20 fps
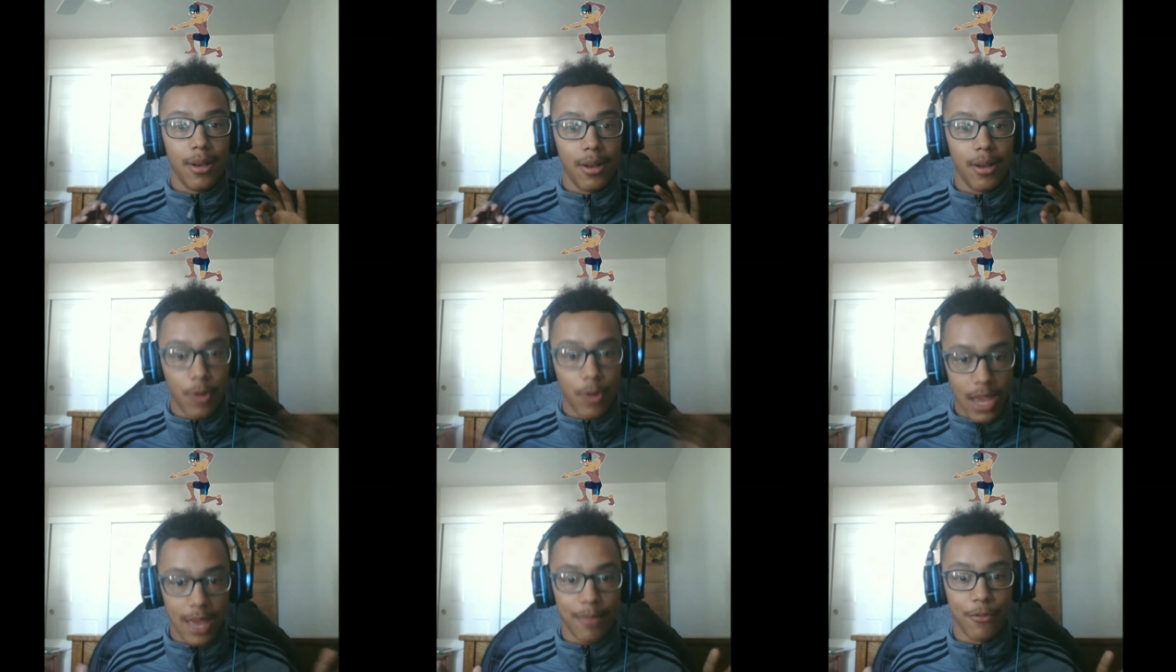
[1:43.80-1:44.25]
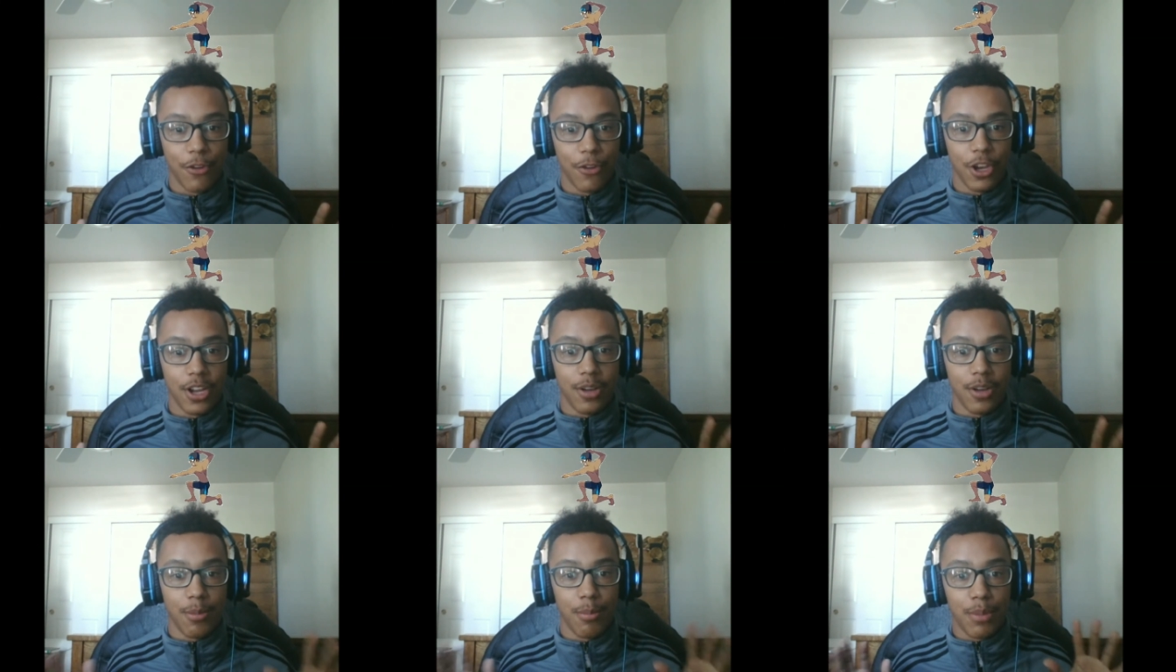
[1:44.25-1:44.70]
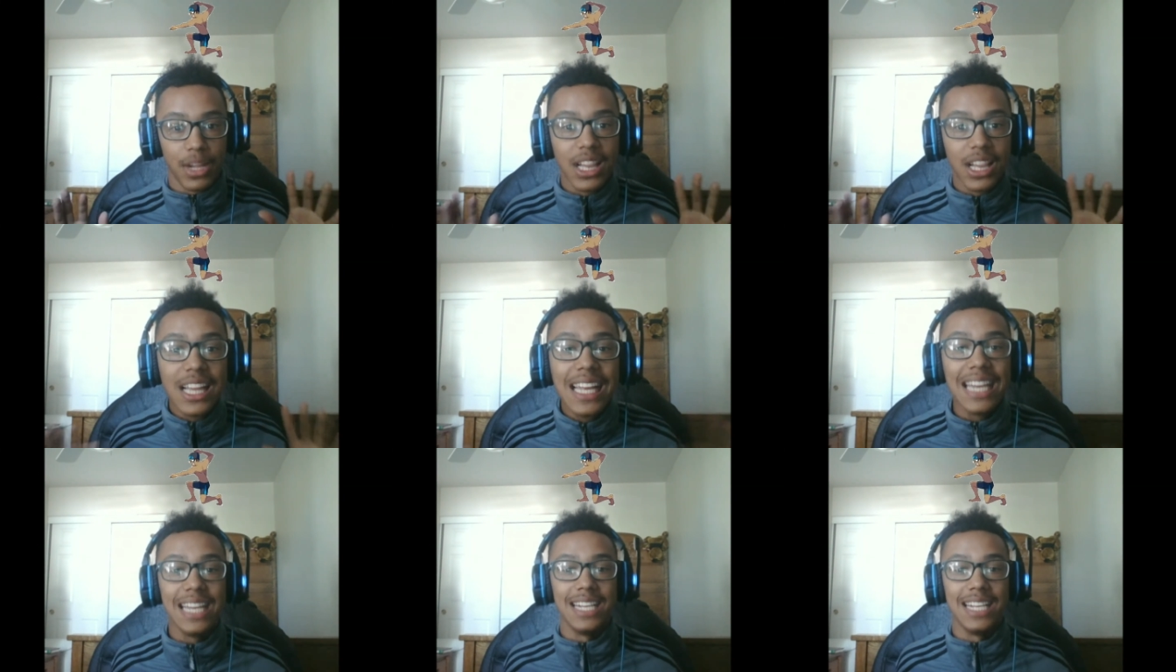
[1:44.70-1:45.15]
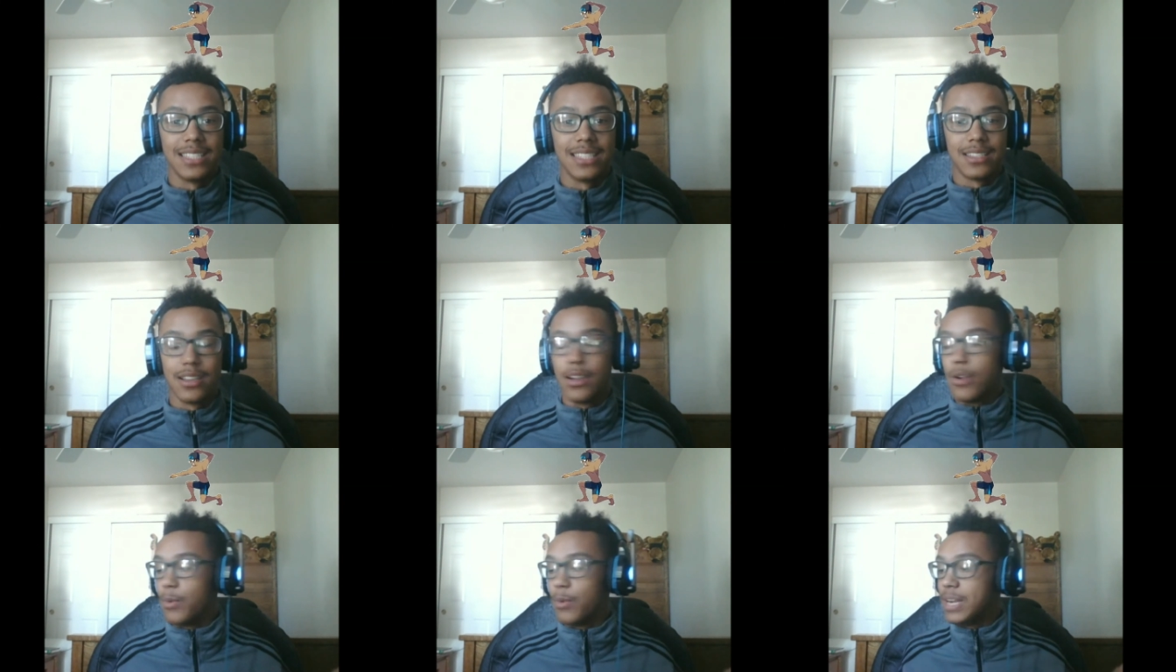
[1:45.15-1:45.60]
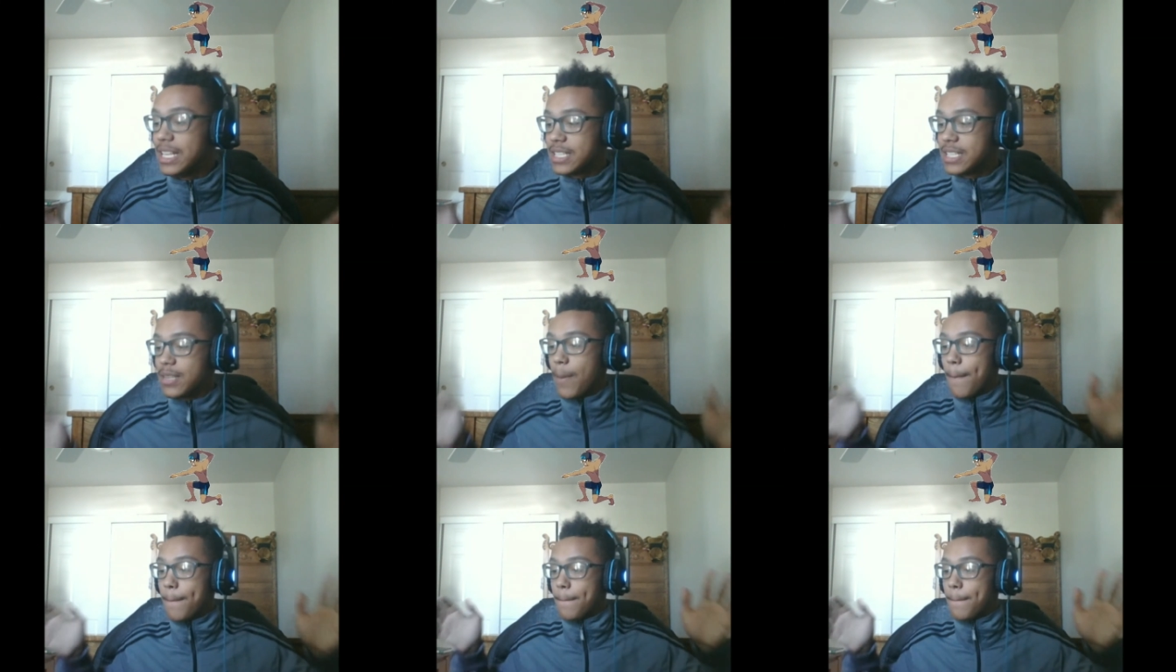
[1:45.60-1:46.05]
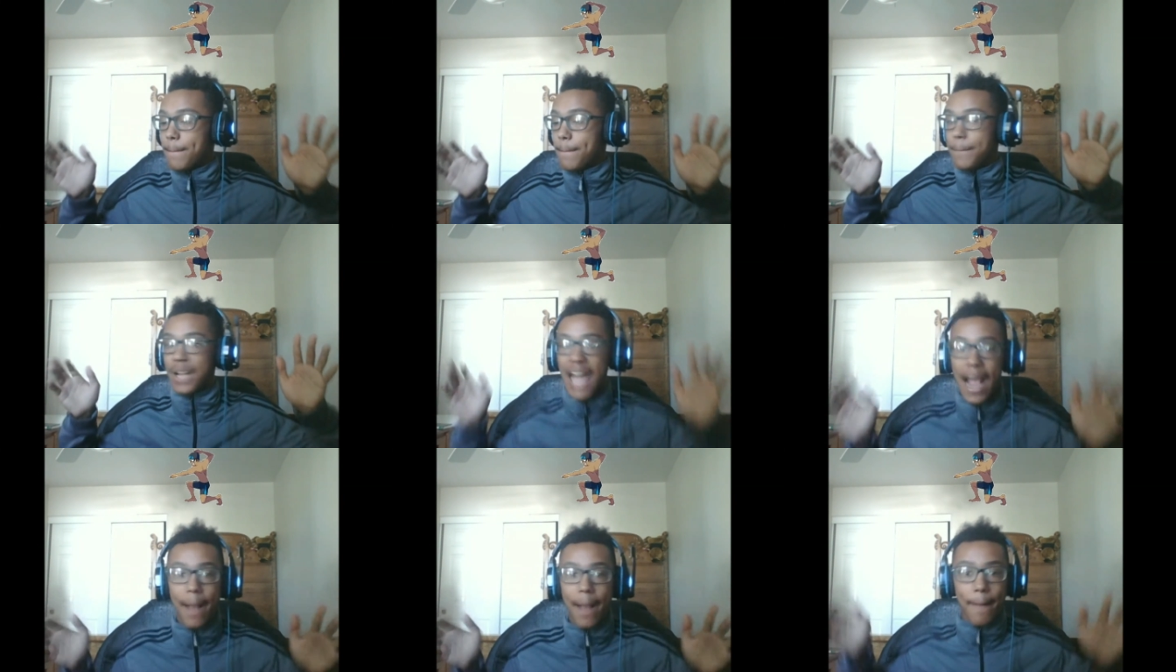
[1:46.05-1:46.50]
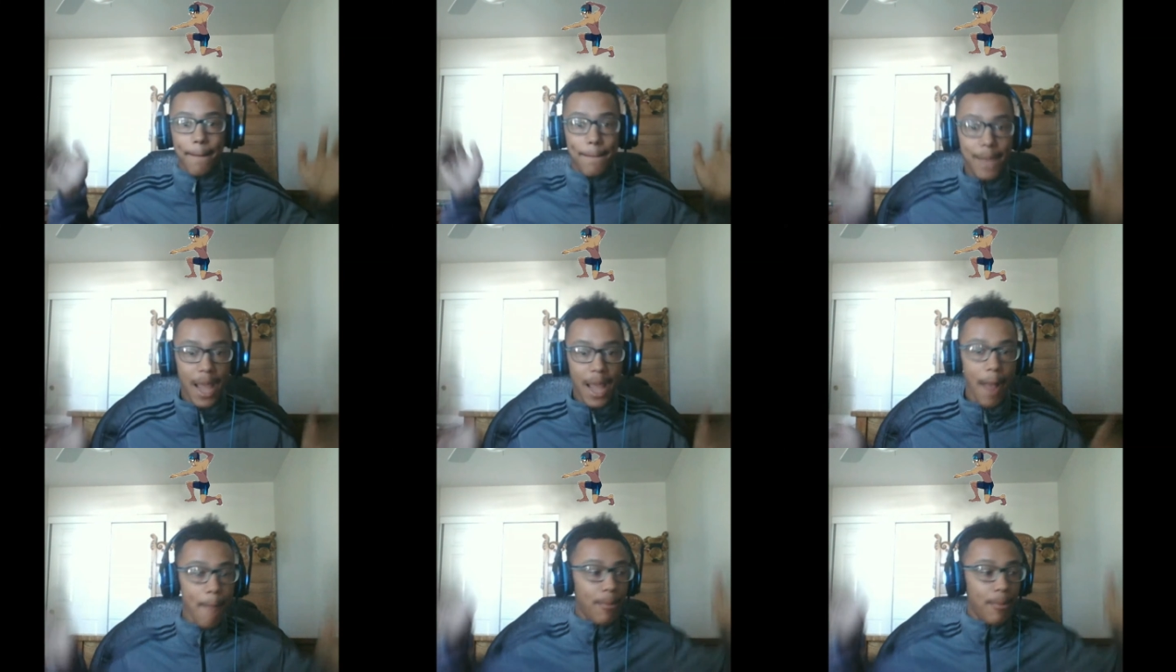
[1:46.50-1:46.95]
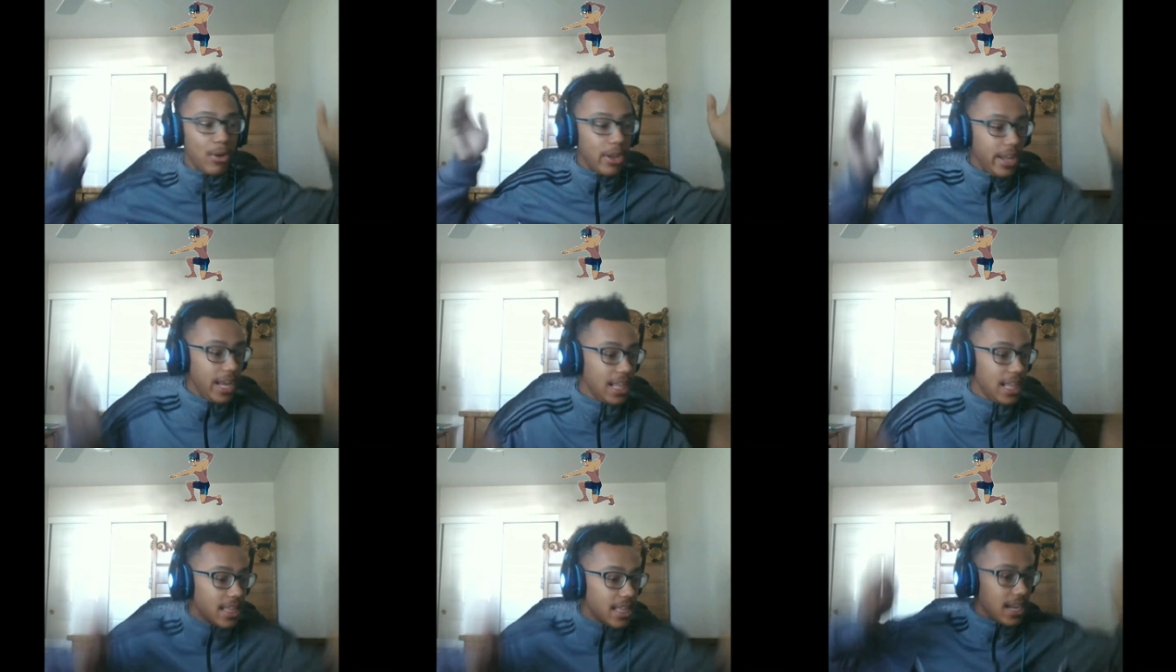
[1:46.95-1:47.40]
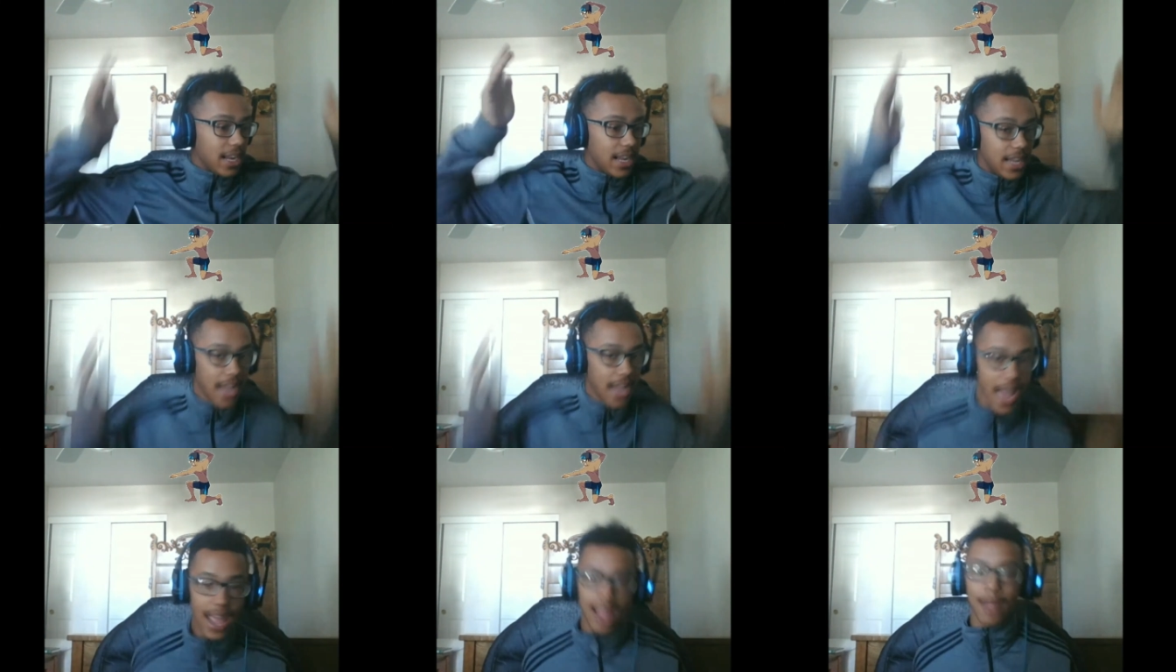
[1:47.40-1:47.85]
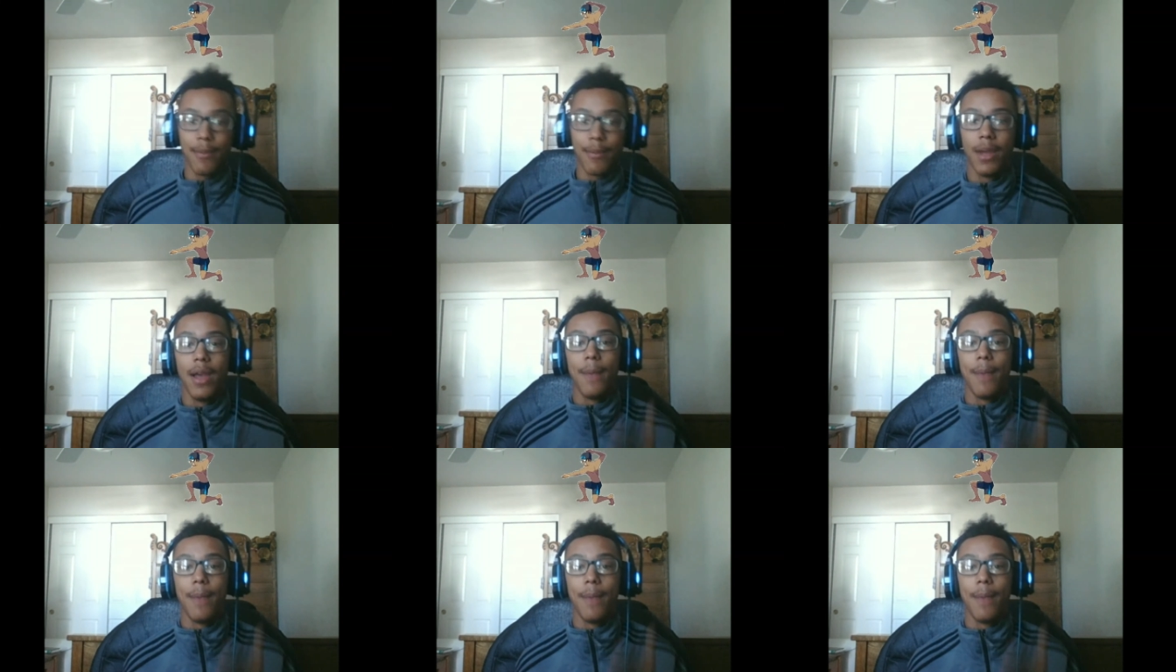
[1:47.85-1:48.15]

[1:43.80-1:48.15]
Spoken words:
Game Freak, please. We need some black people in the game.